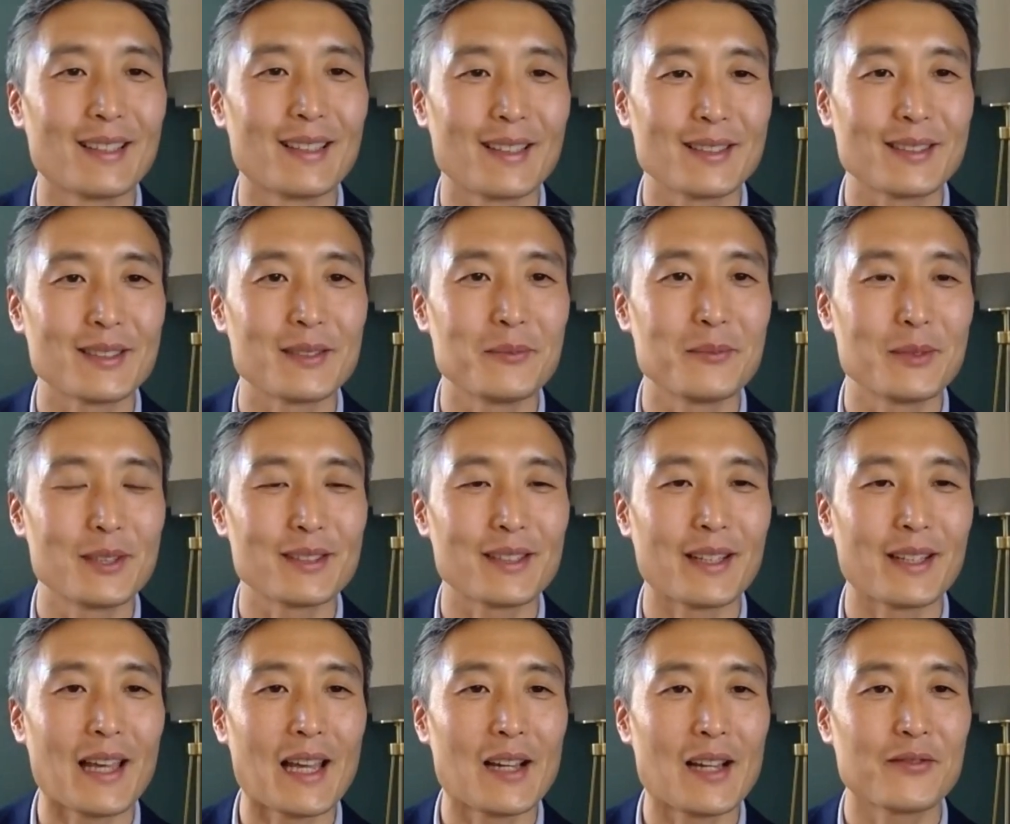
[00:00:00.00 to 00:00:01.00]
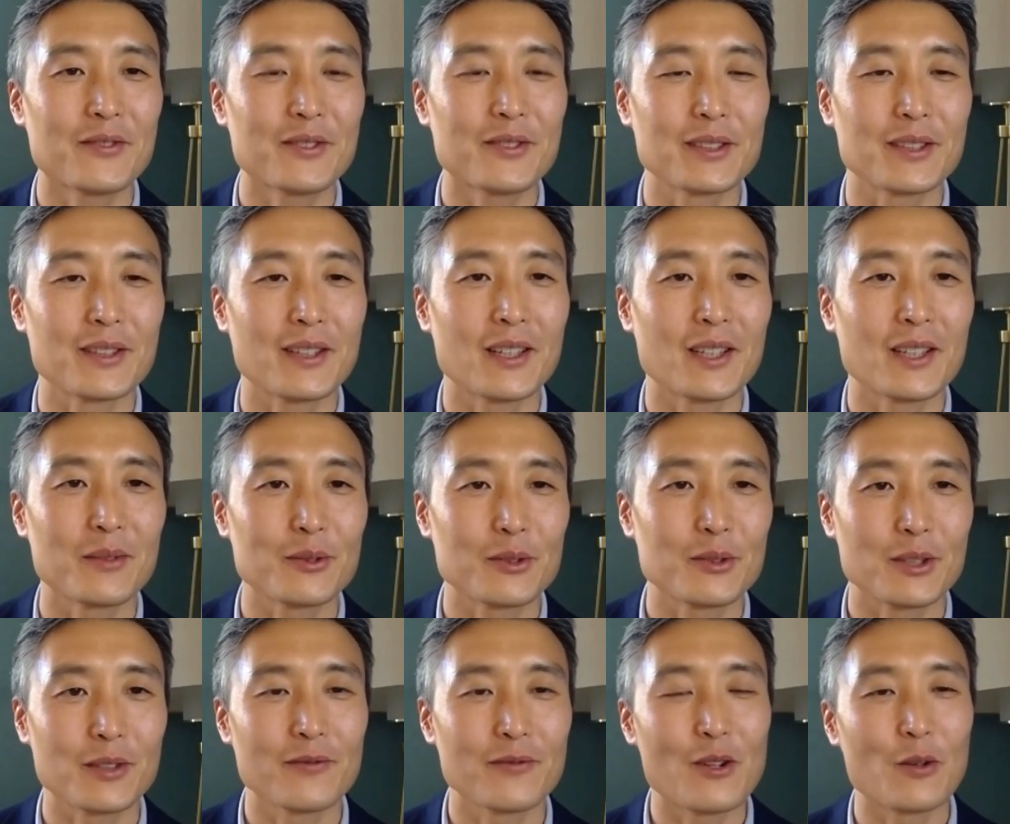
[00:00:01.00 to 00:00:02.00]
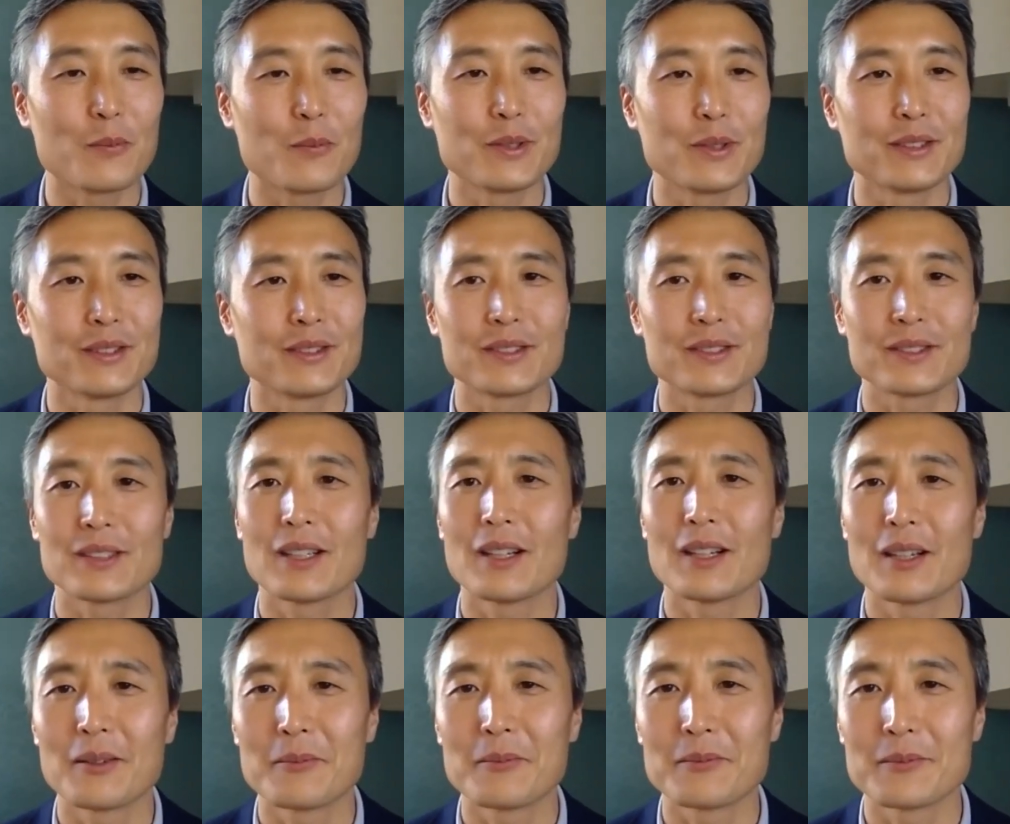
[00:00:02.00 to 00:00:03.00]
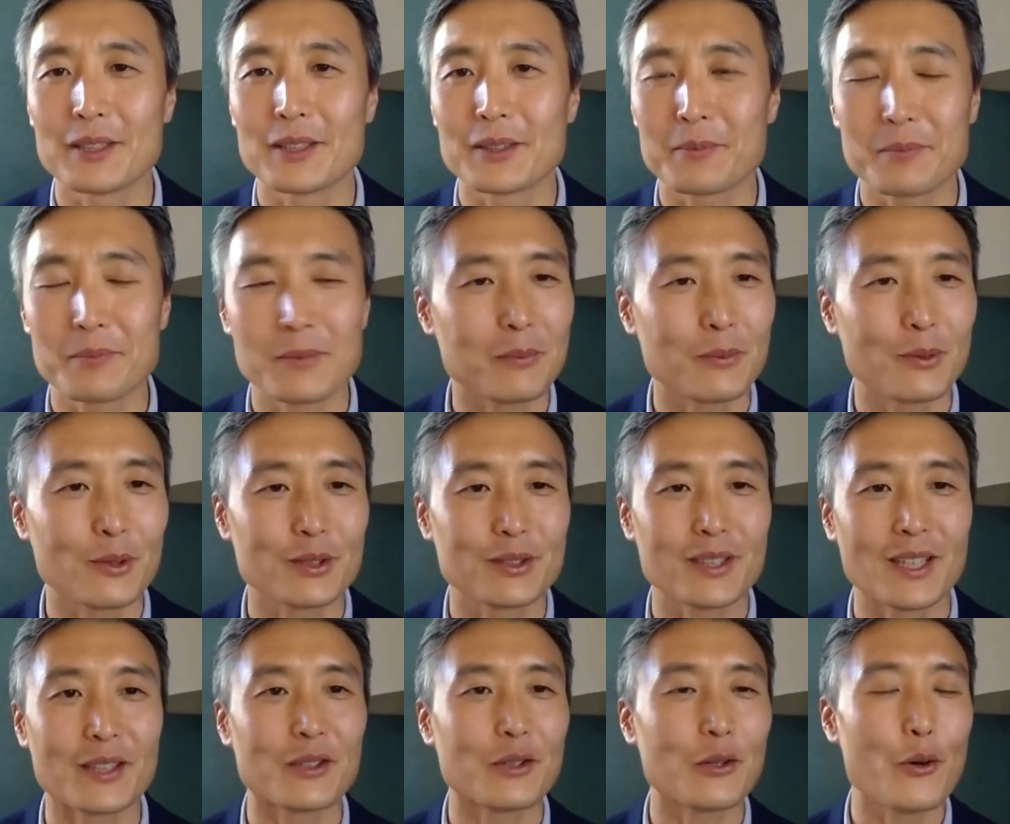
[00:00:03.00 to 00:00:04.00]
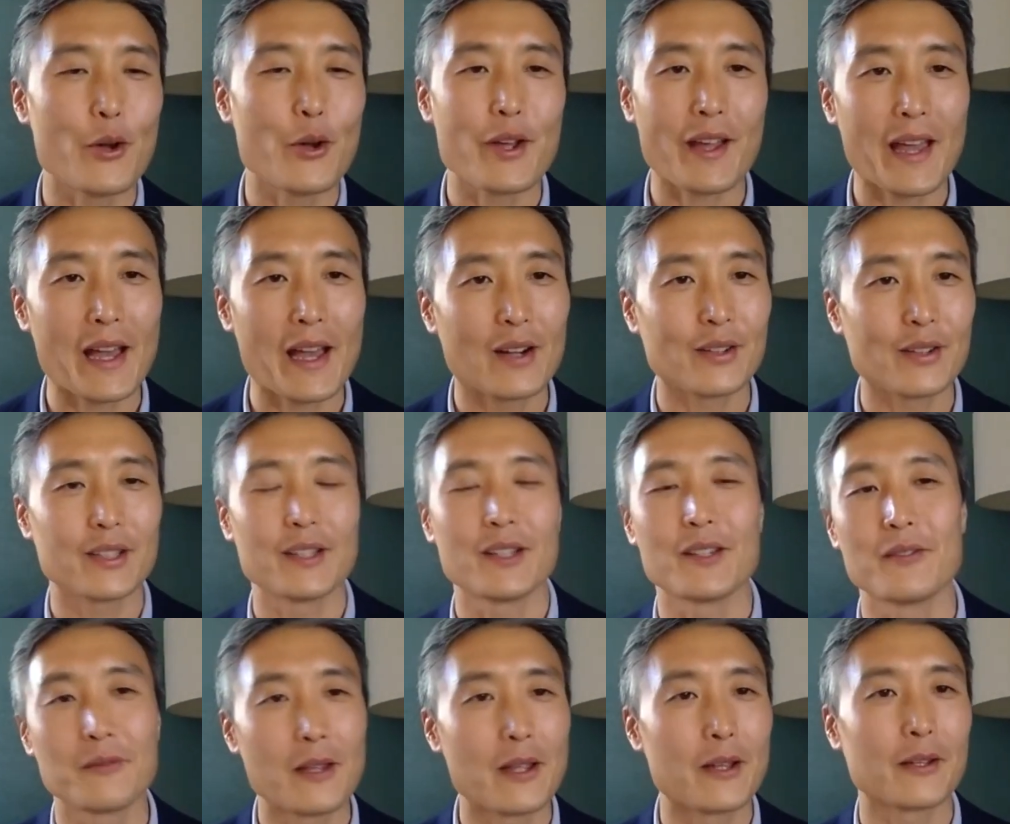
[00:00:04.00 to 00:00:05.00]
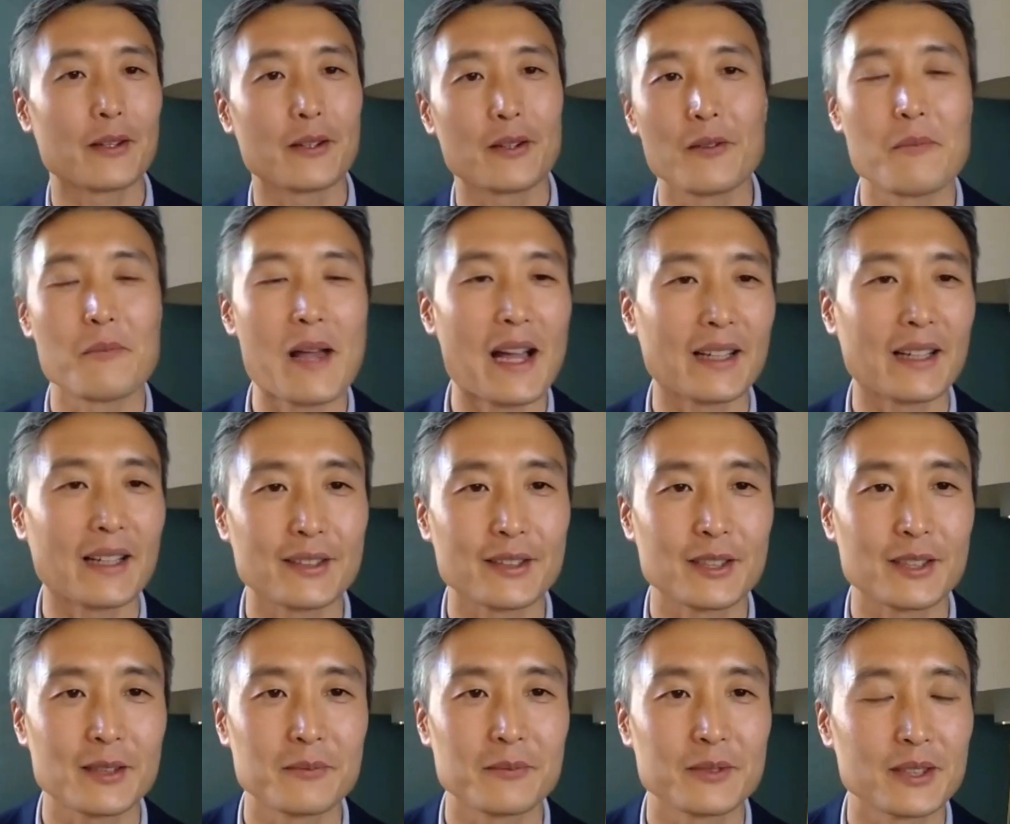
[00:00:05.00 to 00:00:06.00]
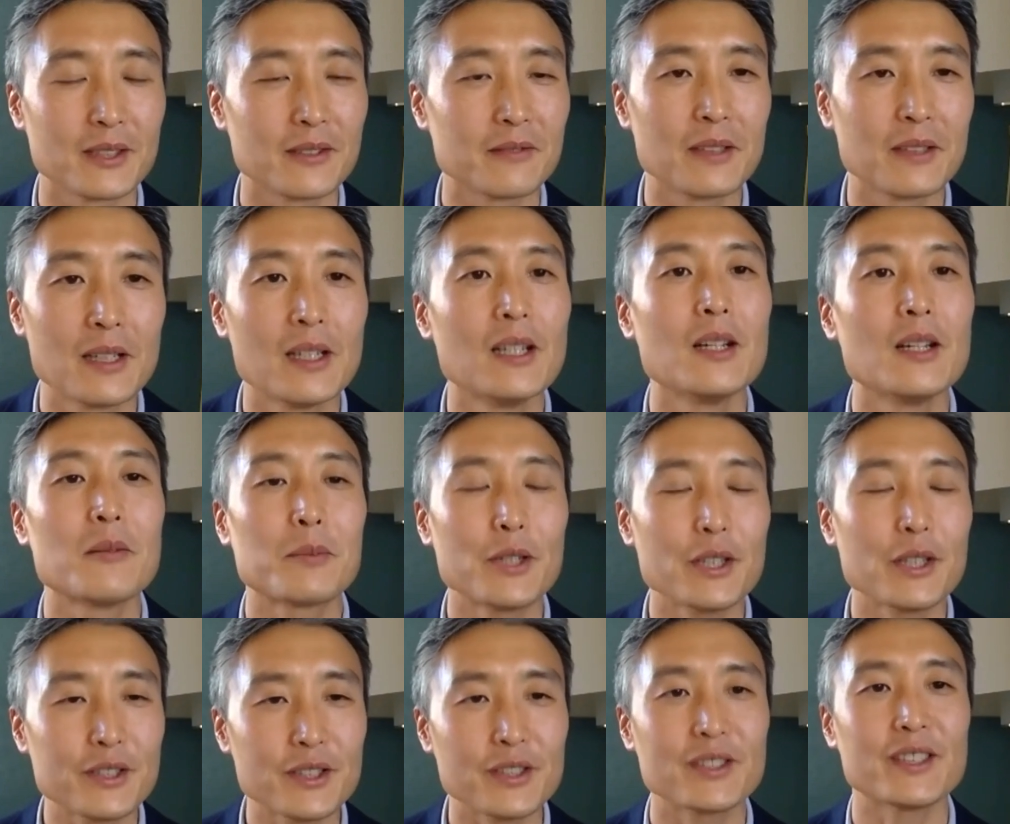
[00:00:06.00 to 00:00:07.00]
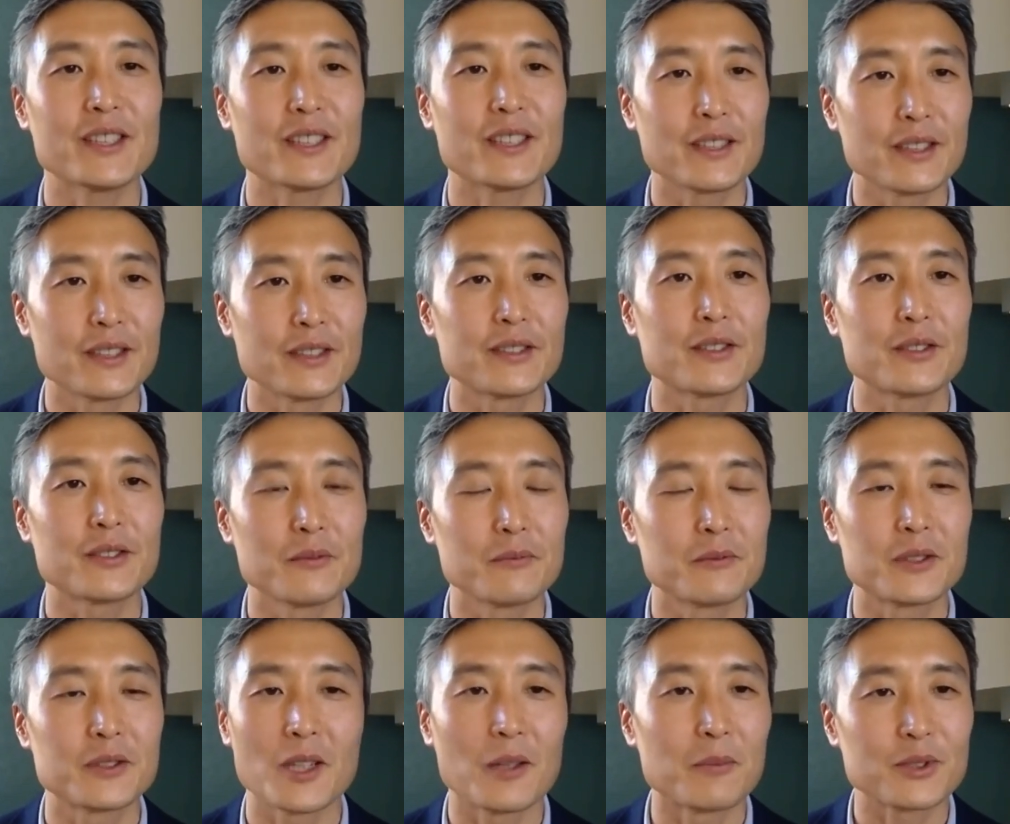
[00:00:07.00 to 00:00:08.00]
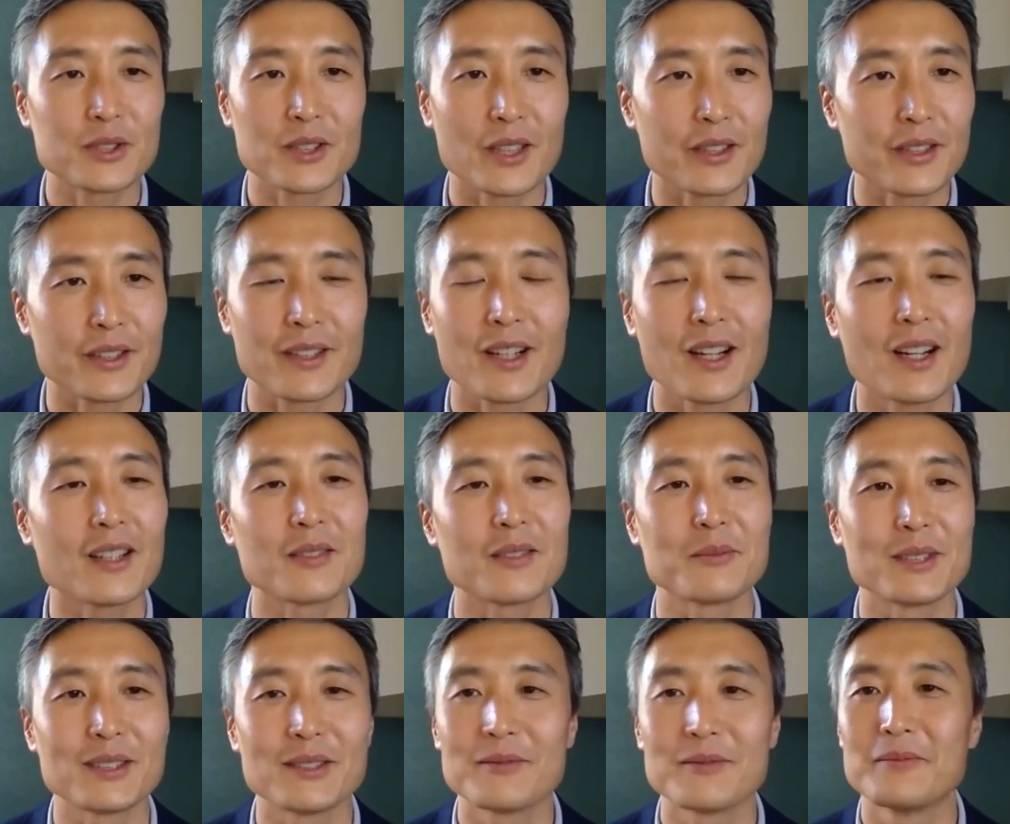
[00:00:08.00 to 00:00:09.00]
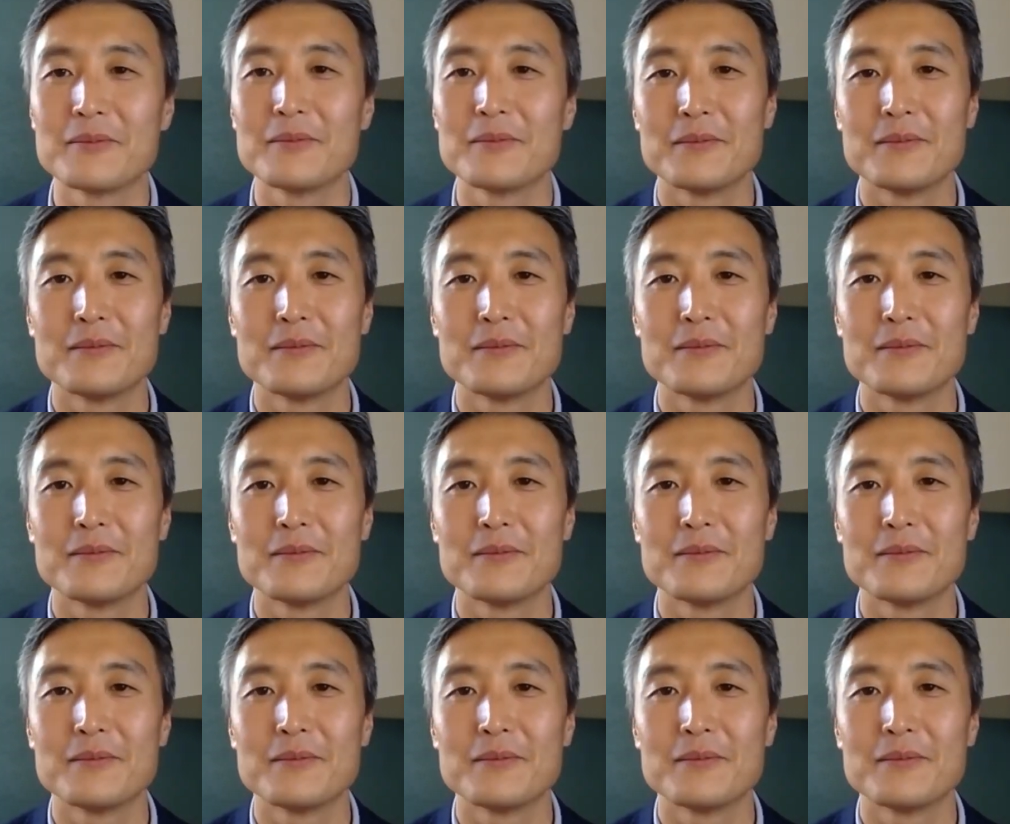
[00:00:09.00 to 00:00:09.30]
I guess it means like after the economy sort of opens, did people start going out and go back in terms of purchasing goods to jumpstart the economy?